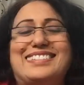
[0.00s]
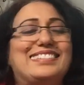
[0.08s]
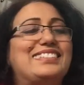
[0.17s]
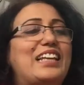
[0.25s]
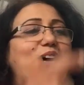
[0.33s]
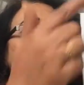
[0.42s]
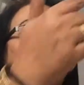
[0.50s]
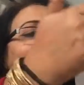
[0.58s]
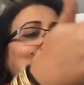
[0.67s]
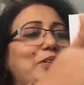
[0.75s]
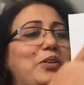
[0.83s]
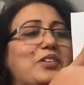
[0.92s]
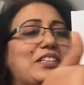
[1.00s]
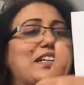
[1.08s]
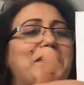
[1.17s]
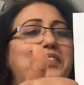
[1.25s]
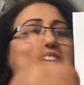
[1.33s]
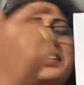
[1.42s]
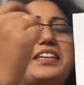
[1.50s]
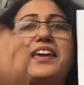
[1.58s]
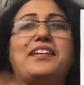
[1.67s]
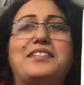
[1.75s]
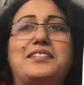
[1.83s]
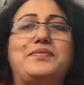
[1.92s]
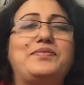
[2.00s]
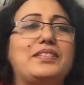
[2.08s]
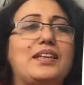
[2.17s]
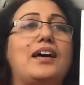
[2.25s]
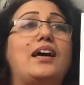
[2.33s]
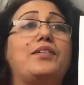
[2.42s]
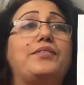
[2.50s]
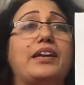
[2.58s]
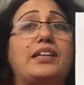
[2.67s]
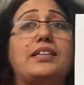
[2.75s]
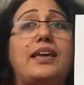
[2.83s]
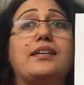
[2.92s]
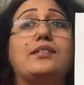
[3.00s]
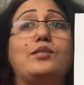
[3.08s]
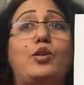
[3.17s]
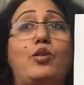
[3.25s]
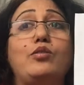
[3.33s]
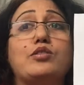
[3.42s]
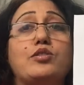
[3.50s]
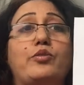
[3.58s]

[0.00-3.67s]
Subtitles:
Now I've got a rectangle. A rectangle also